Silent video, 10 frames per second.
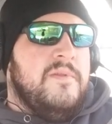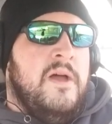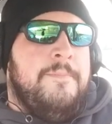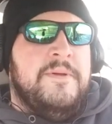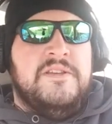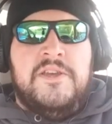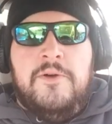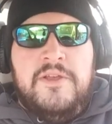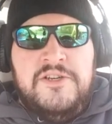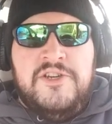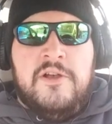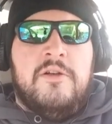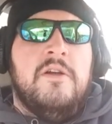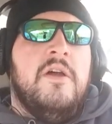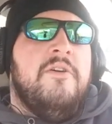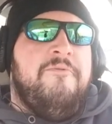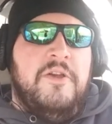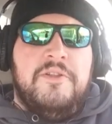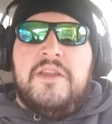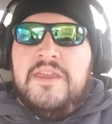Up until this year,
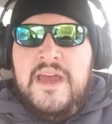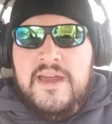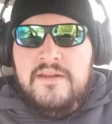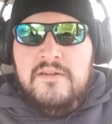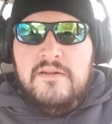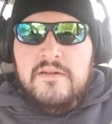Field of the Dead.